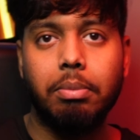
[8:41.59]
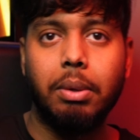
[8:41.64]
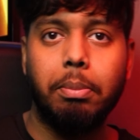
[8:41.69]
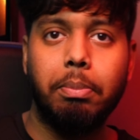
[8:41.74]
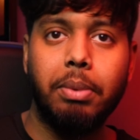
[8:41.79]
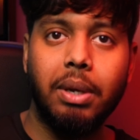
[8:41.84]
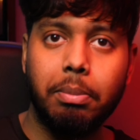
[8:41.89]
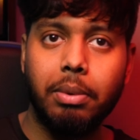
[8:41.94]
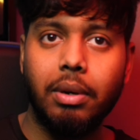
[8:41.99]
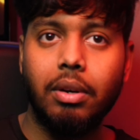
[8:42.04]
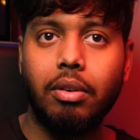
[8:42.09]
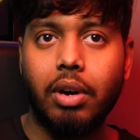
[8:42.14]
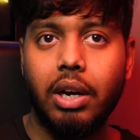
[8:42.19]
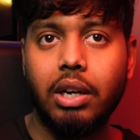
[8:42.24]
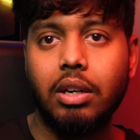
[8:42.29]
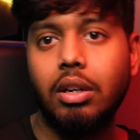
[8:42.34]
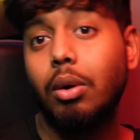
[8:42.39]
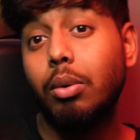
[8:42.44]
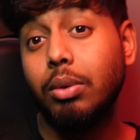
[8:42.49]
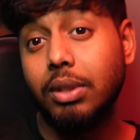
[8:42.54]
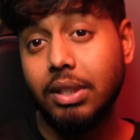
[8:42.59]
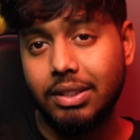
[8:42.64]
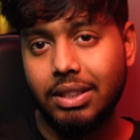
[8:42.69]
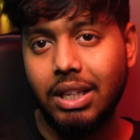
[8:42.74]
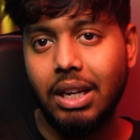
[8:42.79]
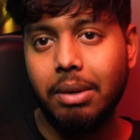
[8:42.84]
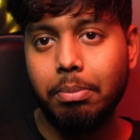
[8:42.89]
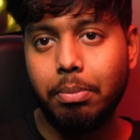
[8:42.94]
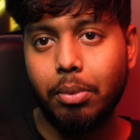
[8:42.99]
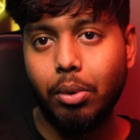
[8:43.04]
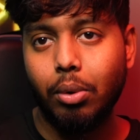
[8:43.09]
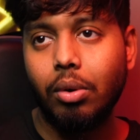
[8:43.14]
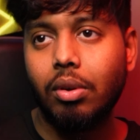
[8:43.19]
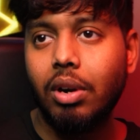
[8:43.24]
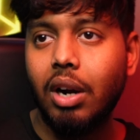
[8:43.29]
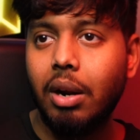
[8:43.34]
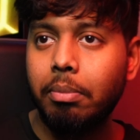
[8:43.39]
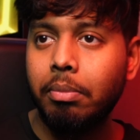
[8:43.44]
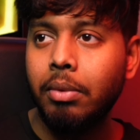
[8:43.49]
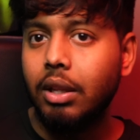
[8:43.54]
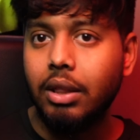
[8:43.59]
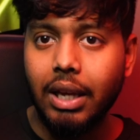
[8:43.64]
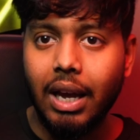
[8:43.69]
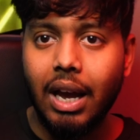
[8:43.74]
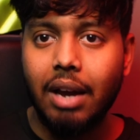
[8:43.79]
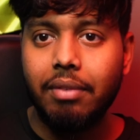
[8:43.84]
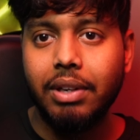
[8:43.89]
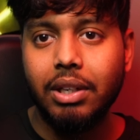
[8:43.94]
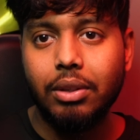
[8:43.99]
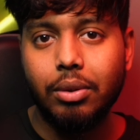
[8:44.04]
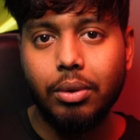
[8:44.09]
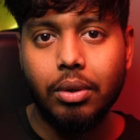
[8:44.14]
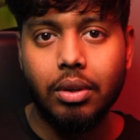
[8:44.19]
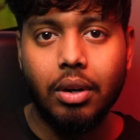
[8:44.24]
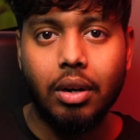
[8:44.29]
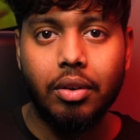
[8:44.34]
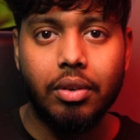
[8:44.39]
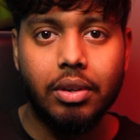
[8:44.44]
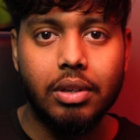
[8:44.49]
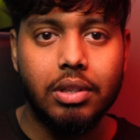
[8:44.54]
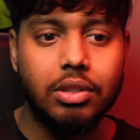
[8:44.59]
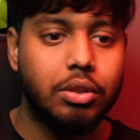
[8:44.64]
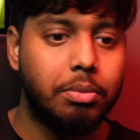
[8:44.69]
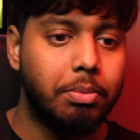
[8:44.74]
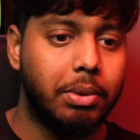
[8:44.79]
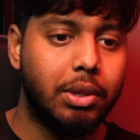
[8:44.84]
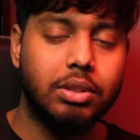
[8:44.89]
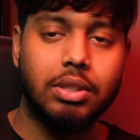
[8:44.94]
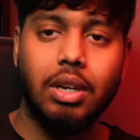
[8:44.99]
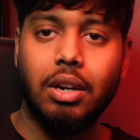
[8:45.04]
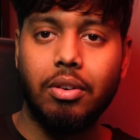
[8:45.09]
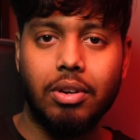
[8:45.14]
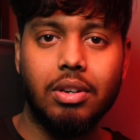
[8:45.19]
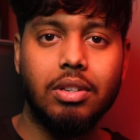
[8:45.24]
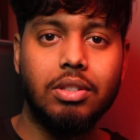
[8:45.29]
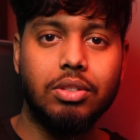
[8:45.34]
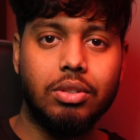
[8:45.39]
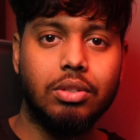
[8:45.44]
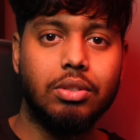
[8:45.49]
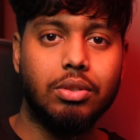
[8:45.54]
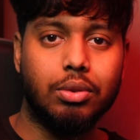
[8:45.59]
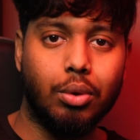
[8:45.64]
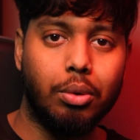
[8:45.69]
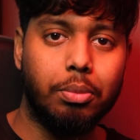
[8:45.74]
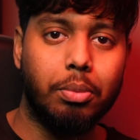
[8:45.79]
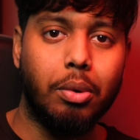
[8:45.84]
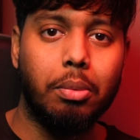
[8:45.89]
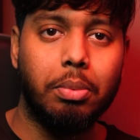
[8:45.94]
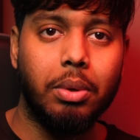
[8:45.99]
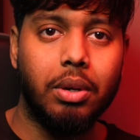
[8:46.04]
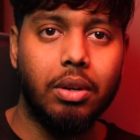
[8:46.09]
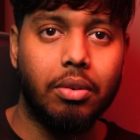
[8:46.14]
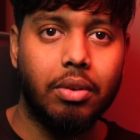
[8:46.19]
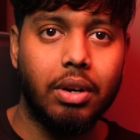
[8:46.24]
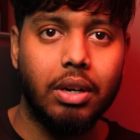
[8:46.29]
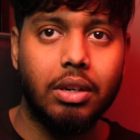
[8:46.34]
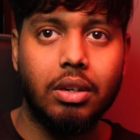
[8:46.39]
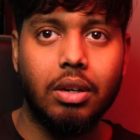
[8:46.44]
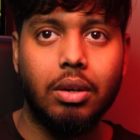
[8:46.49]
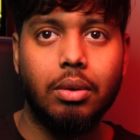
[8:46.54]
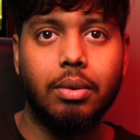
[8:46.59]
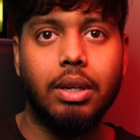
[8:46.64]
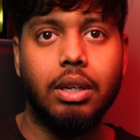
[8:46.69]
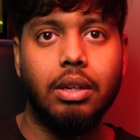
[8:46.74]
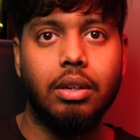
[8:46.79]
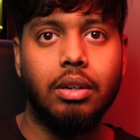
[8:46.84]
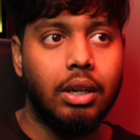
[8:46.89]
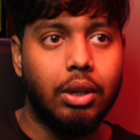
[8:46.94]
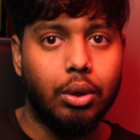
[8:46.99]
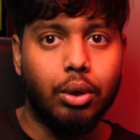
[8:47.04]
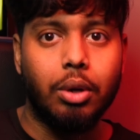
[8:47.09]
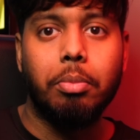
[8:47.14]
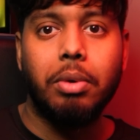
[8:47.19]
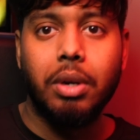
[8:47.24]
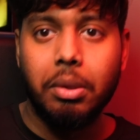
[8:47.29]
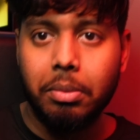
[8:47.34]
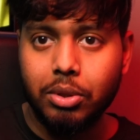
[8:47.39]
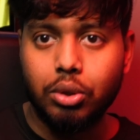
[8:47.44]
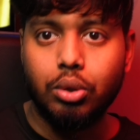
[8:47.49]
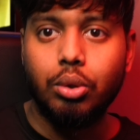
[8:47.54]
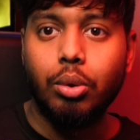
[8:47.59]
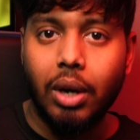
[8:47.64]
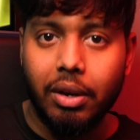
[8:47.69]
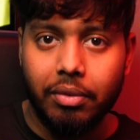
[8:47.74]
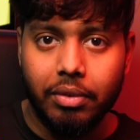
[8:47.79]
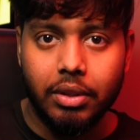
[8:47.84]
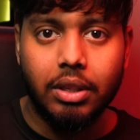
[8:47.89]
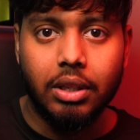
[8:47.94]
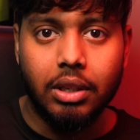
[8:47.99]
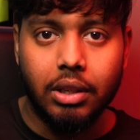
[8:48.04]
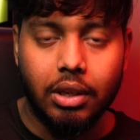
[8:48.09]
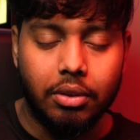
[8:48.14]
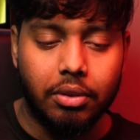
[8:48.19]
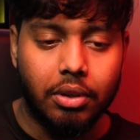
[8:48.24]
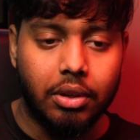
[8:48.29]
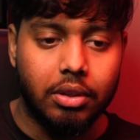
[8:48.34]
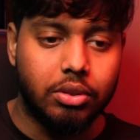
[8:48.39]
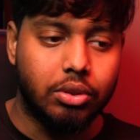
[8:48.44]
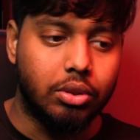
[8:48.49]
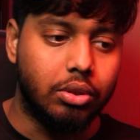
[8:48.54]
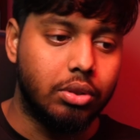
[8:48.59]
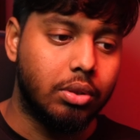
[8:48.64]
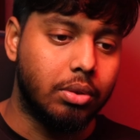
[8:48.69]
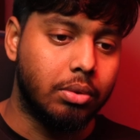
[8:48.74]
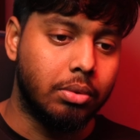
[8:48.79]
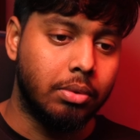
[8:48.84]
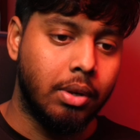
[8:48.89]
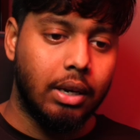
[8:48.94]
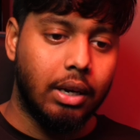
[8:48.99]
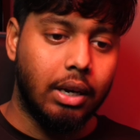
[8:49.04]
But people right now in the same program, they have included Unreal Engine because Unreal Engine is so popular right now, and you can pretty much do everything in Unreal Engine. So